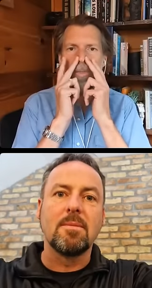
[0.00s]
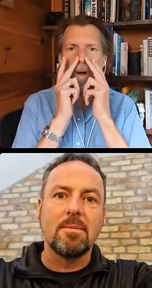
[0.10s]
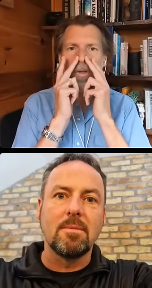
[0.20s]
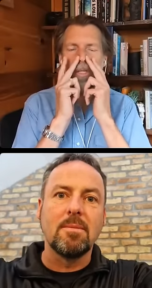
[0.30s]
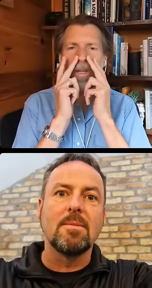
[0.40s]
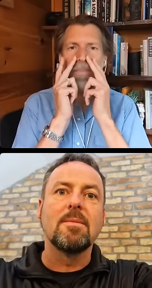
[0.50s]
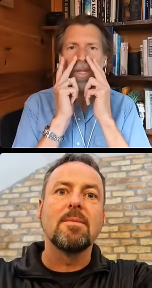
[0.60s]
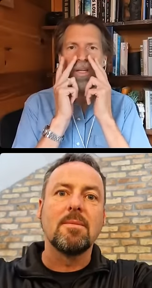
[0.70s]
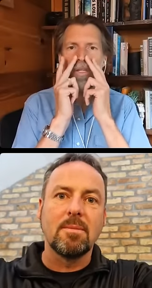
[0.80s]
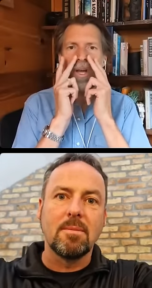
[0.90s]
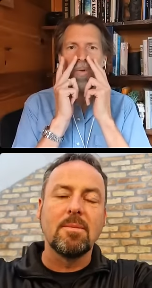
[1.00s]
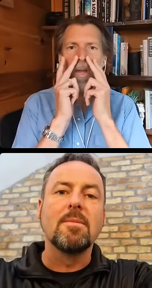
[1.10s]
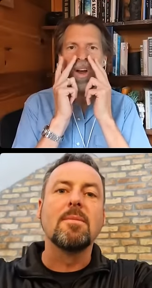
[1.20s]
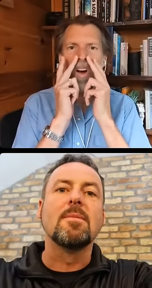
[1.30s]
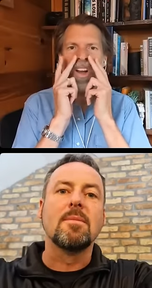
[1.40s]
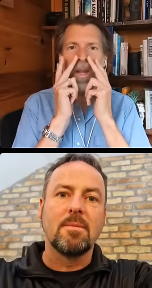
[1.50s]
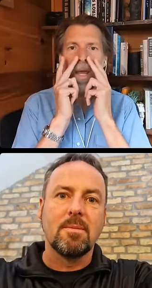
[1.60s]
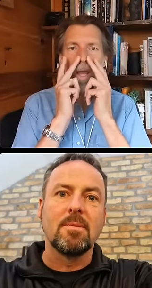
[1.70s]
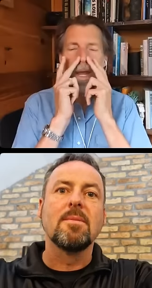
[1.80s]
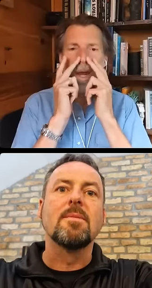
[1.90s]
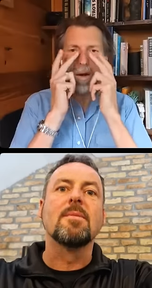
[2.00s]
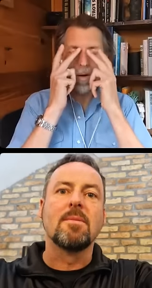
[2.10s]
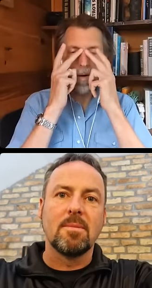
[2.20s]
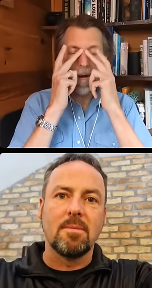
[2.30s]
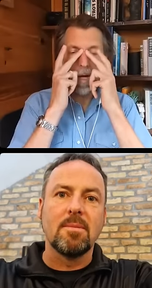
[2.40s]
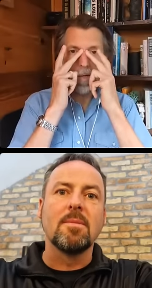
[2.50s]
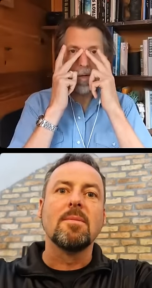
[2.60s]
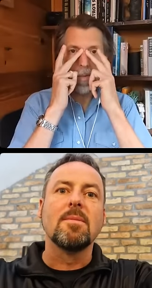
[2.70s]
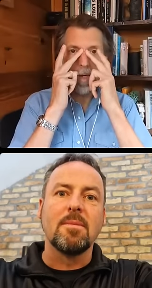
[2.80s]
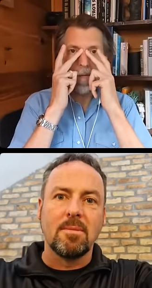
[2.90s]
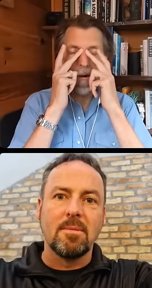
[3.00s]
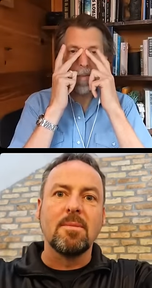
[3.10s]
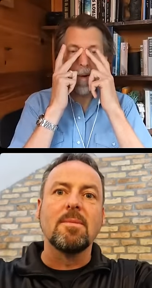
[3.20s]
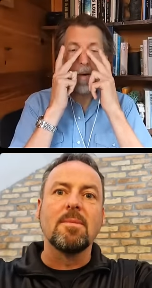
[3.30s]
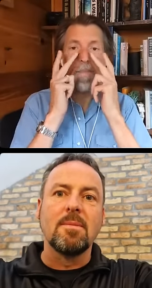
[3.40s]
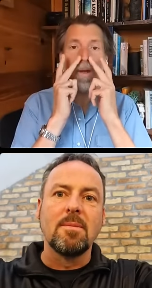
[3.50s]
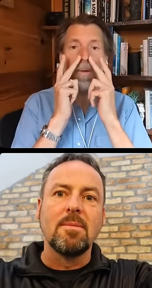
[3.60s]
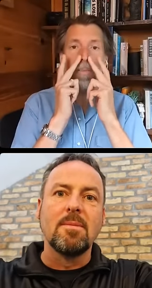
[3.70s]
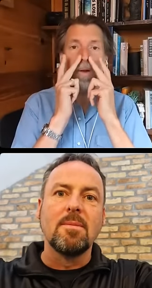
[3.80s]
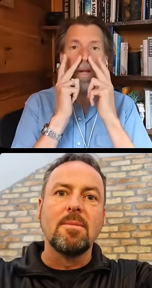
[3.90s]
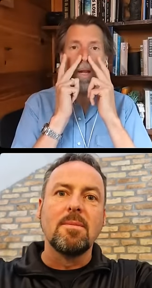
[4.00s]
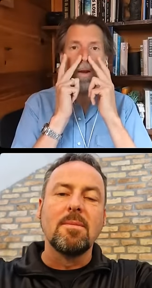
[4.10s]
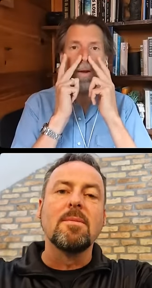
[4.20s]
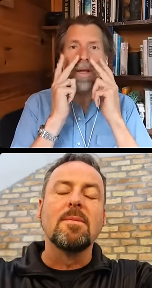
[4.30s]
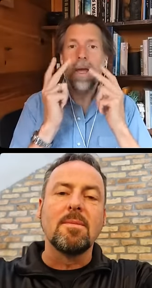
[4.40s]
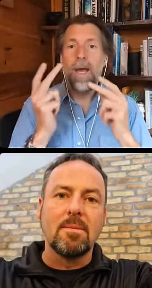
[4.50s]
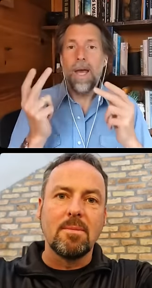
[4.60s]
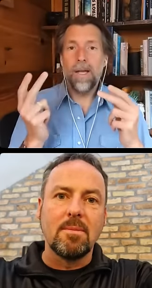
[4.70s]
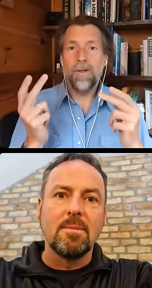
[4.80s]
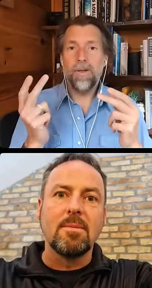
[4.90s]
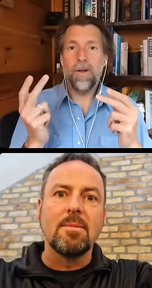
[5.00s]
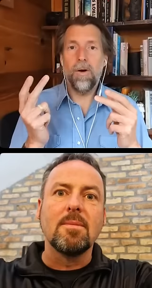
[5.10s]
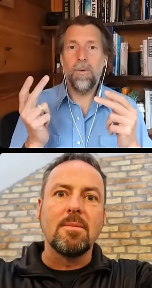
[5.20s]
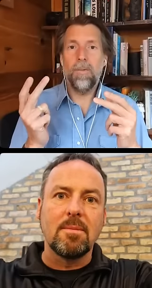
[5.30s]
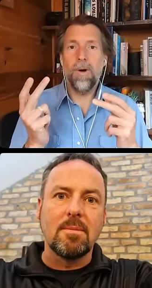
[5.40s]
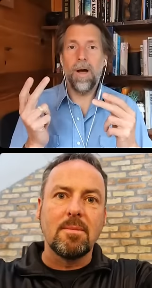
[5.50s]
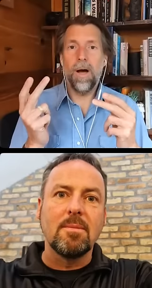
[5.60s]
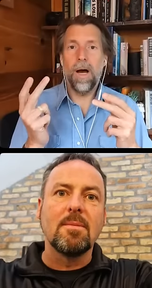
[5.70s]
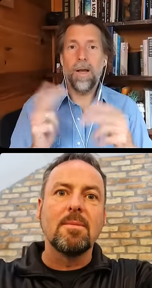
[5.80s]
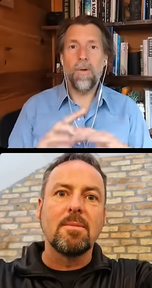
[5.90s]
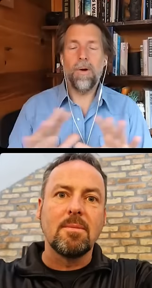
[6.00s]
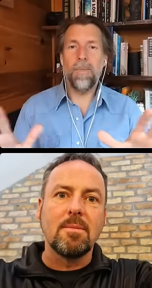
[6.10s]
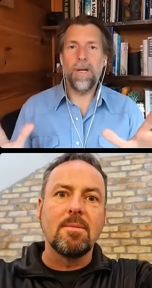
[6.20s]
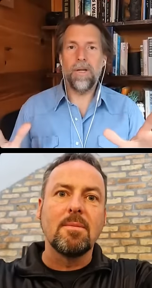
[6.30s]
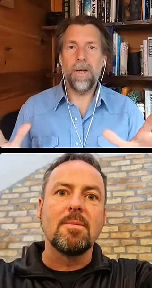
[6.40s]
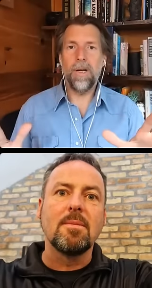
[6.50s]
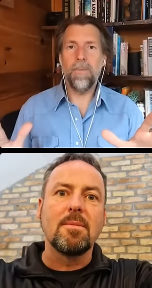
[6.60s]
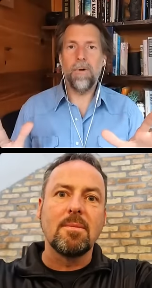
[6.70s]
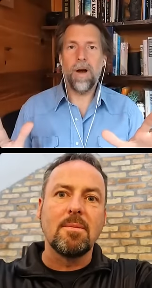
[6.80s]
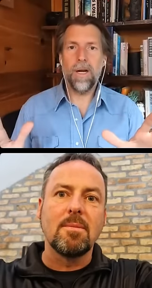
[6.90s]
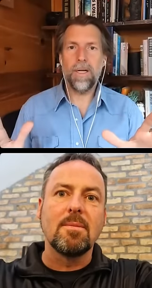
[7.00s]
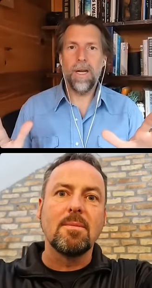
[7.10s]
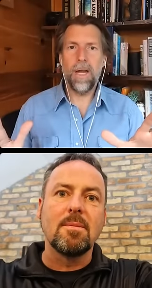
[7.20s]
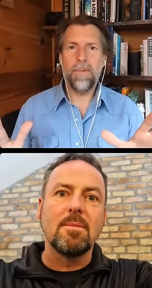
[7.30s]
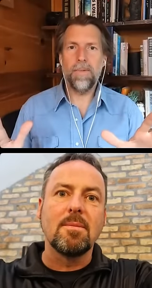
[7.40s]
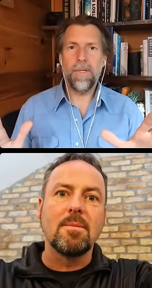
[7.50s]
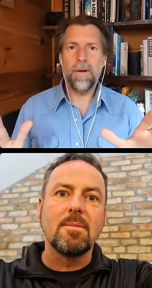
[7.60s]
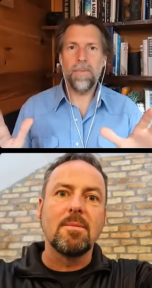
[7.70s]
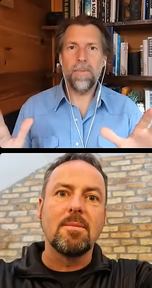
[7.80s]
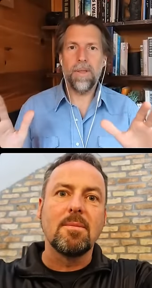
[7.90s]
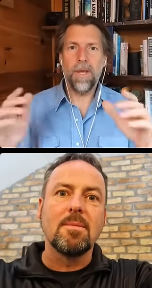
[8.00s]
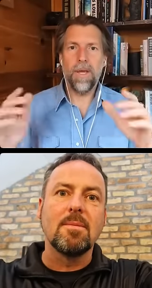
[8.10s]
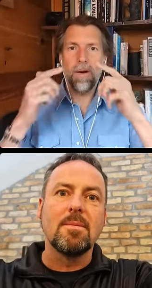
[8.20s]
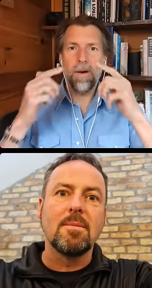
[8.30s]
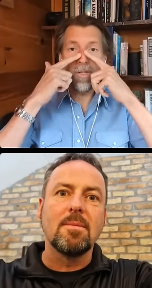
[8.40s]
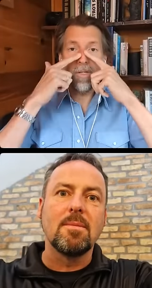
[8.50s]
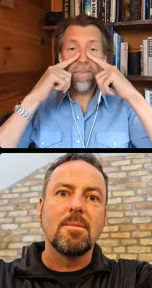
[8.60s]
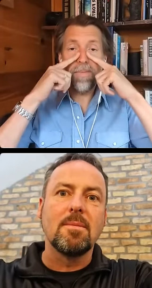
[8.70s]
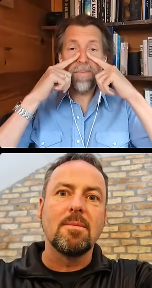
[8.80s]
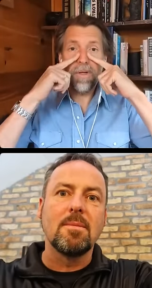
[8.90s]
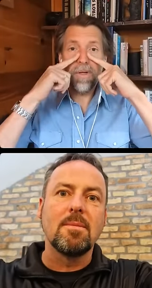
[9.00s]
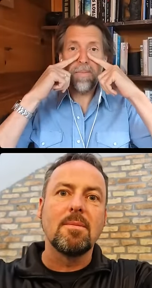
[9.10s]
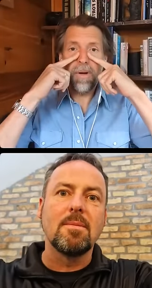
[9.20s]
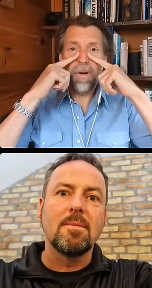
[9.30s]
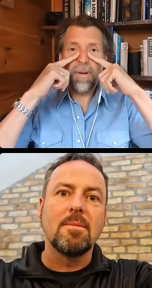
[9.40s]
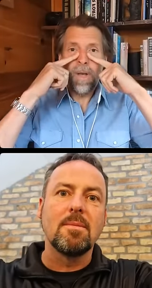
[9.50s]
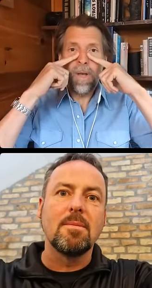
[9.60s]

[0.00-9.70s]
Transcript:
Speaker 1: small, something is going on here. Not so much up here, but here. And so I don't want to mention any product names here, but there are strips you can put